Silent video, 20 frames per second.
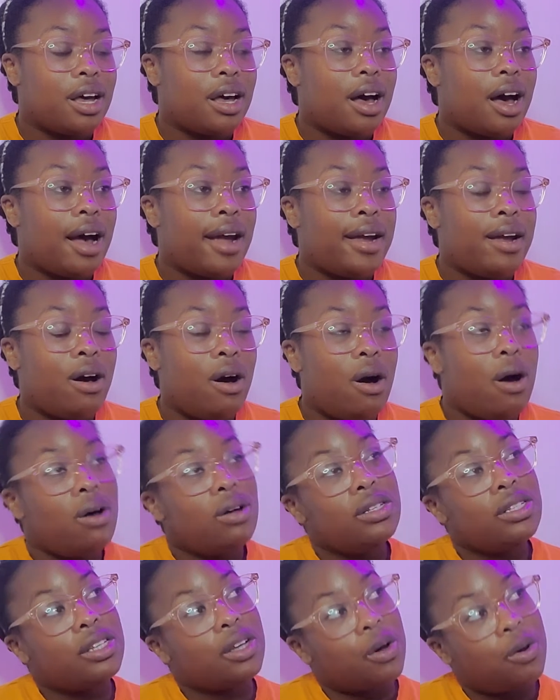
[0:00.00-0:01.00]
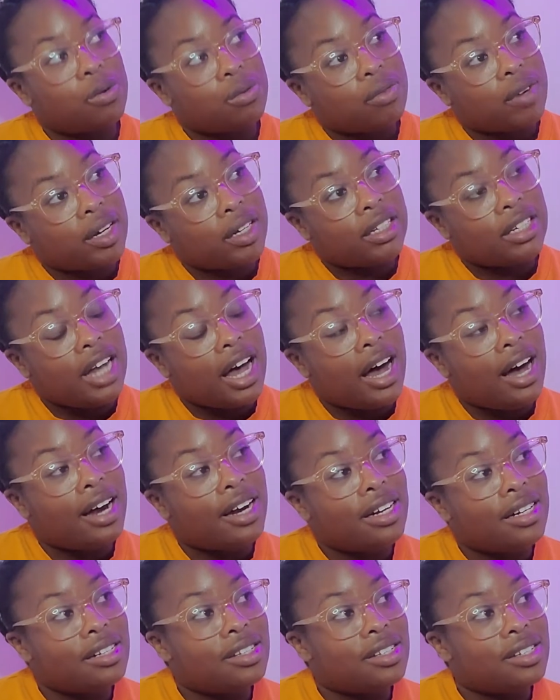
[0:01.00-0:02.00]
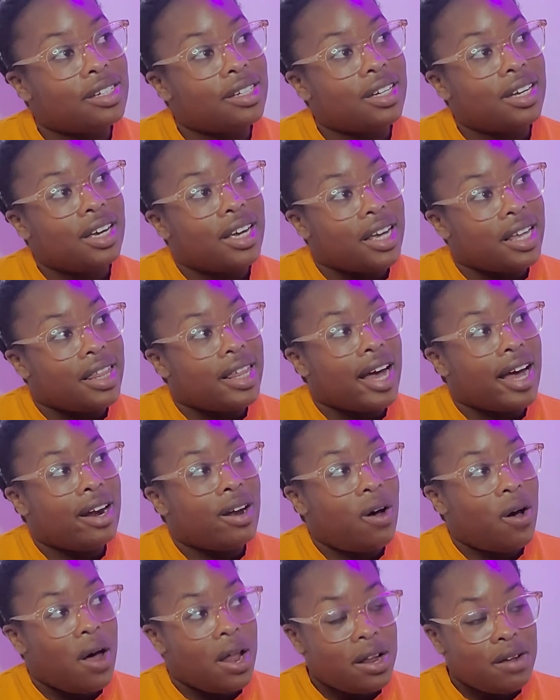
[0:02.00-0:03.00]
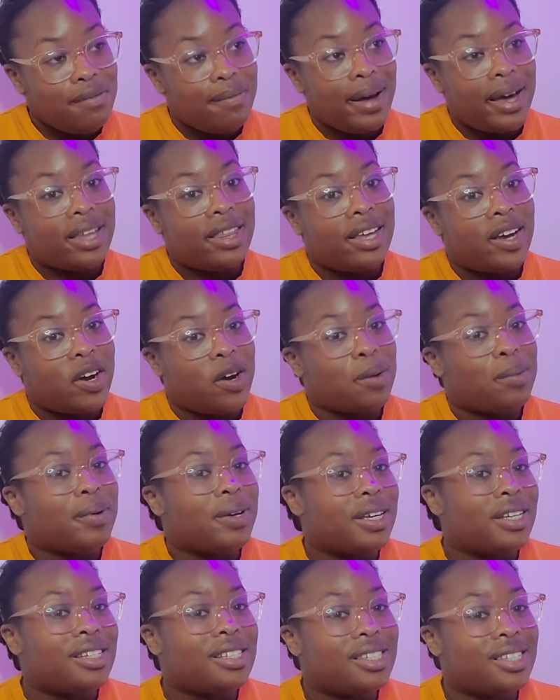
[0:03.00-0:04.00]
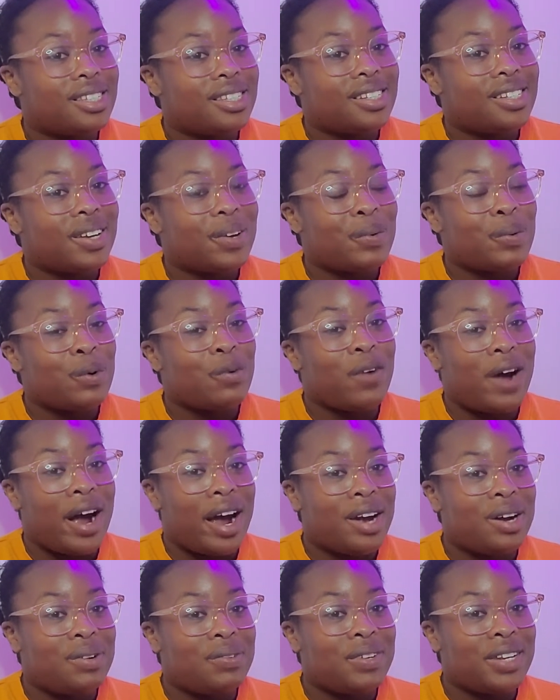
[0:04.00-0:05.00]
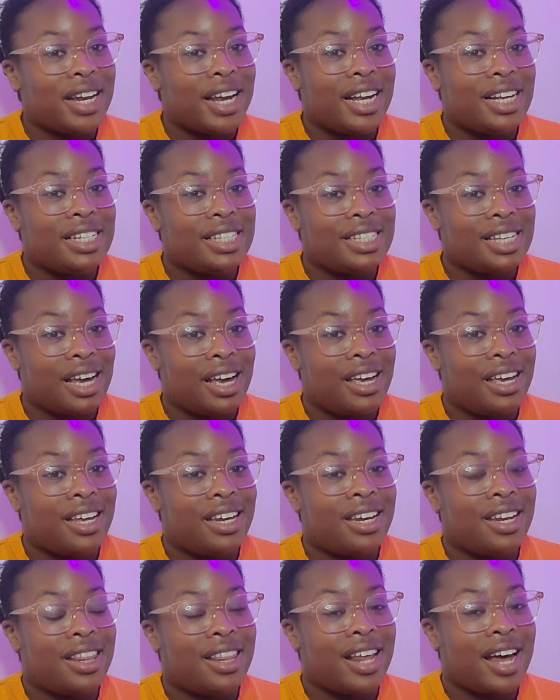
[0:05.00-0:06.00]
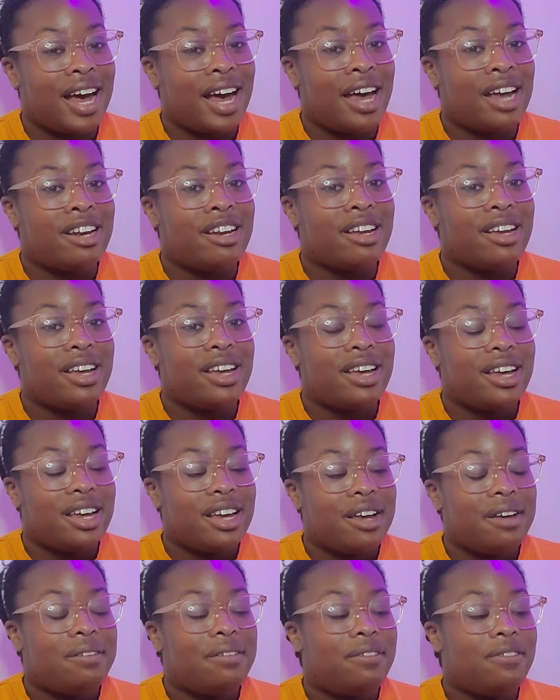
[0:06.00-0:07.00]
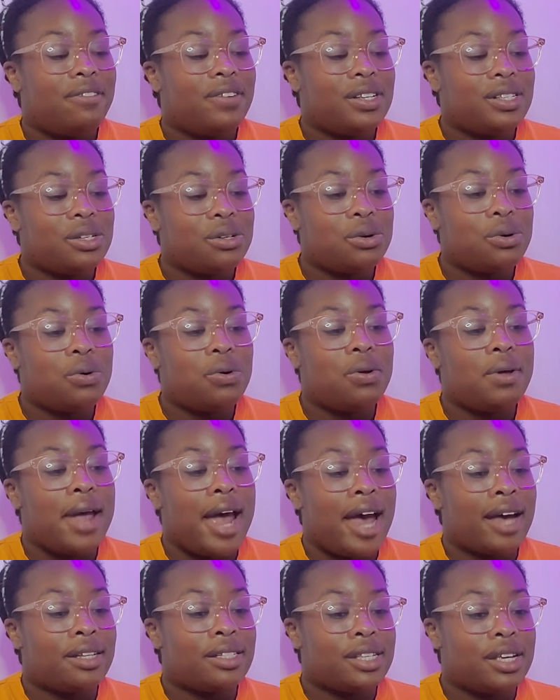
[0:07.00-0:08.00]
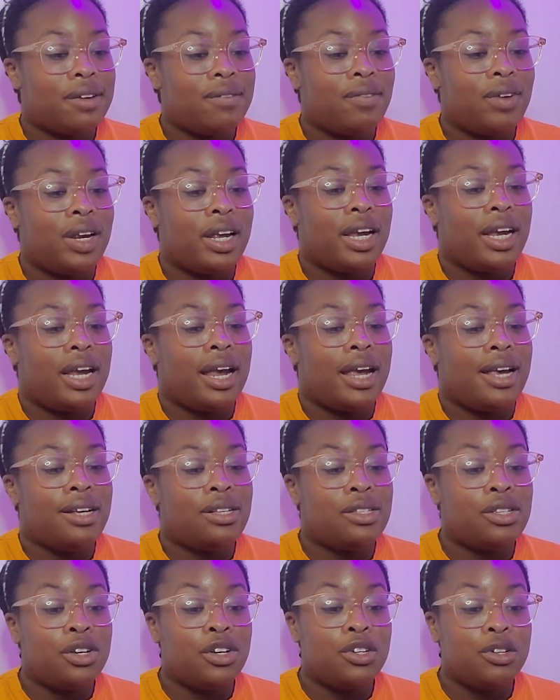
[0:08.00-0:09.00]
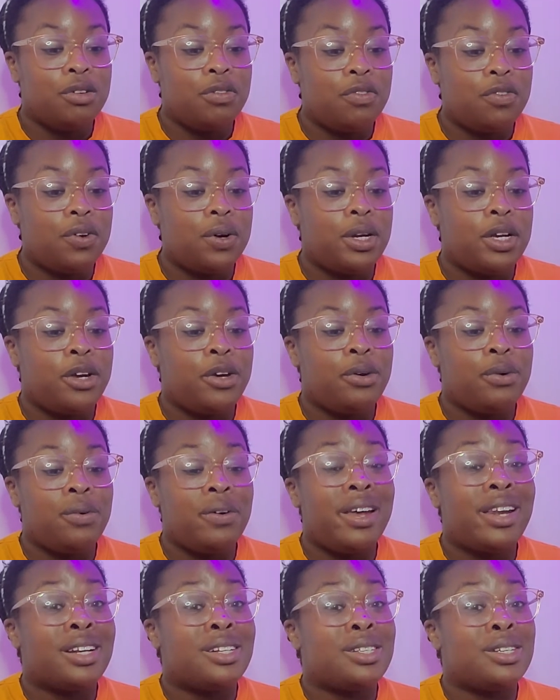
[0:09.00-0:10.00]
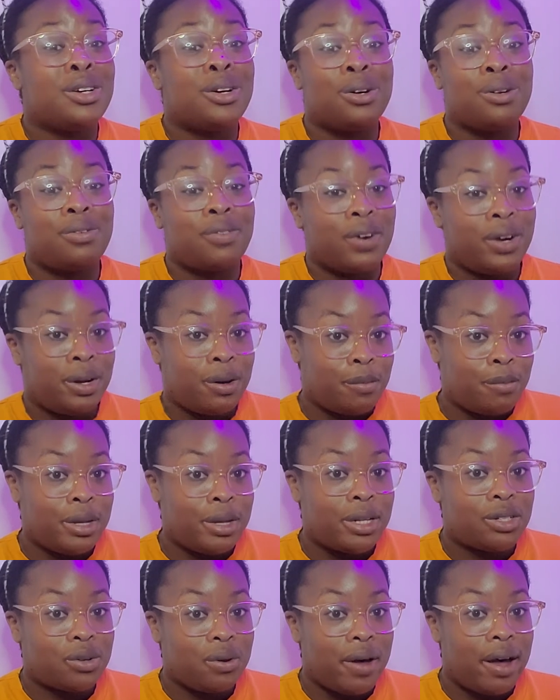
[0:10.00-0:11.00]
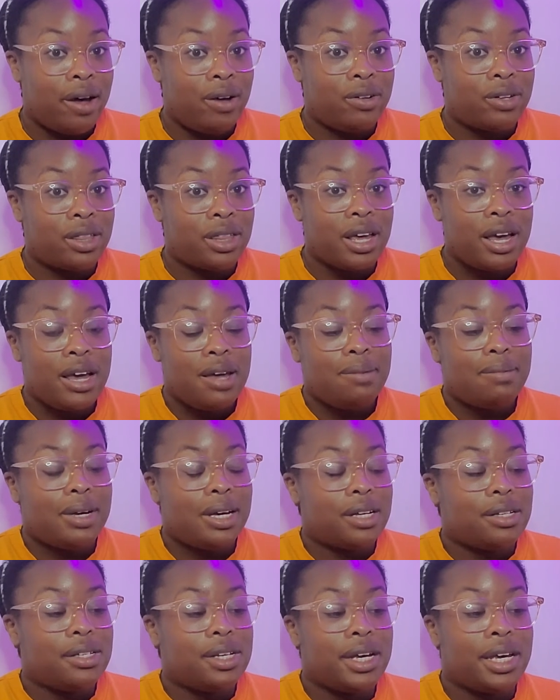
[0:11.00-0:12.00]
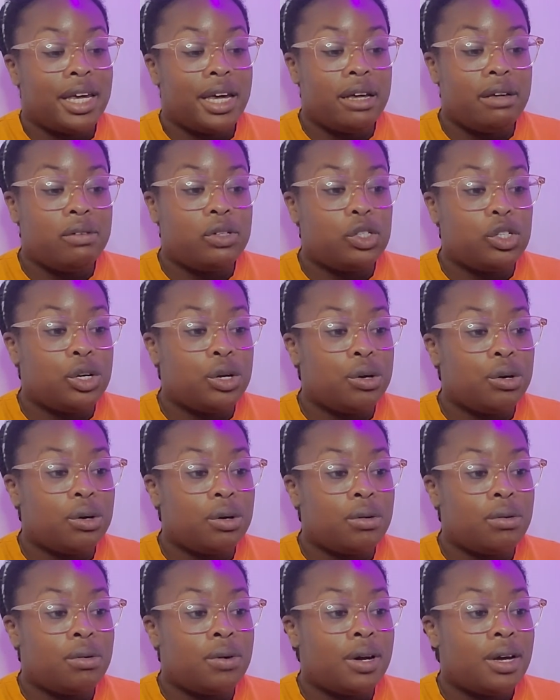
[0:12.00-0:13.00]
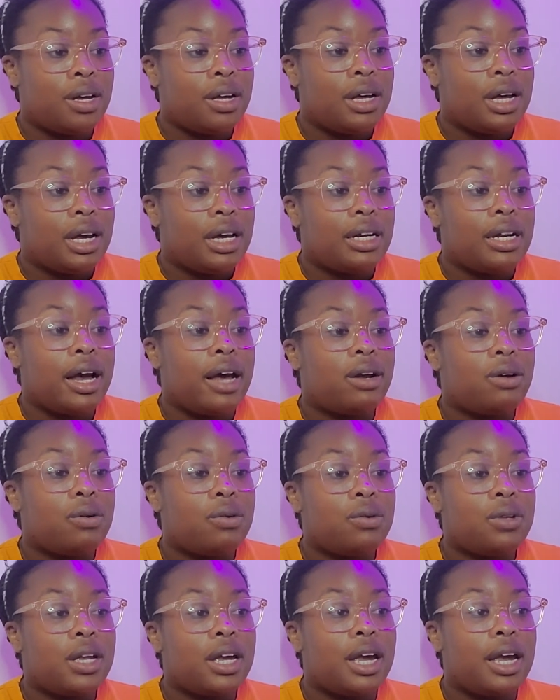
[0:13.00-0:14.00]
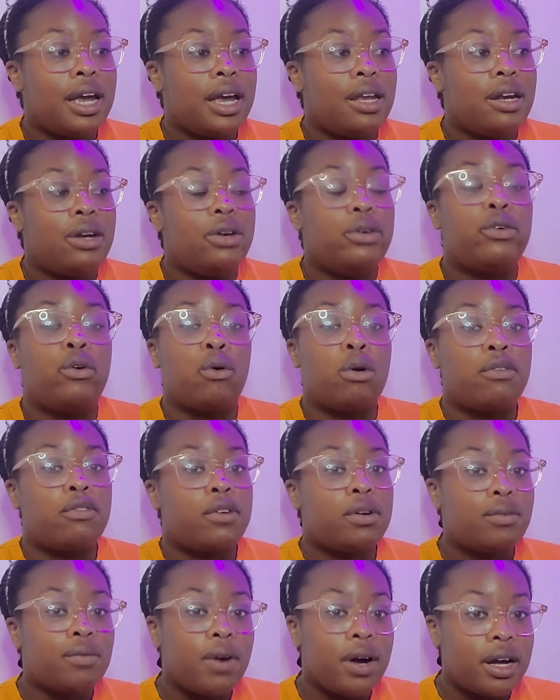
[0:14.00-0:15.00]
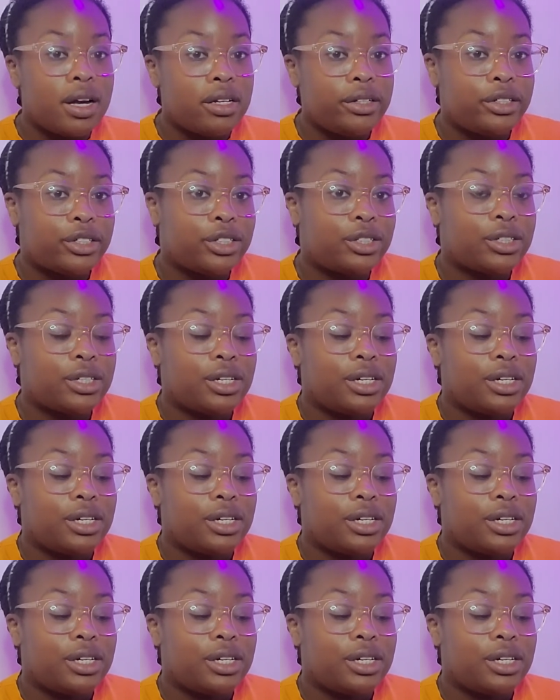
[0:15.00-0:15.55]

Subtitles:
I also realized that all of my therapists were right when they said that physical activity is good for you and it's good for your mental health, because it gives you not only an endorphin rush,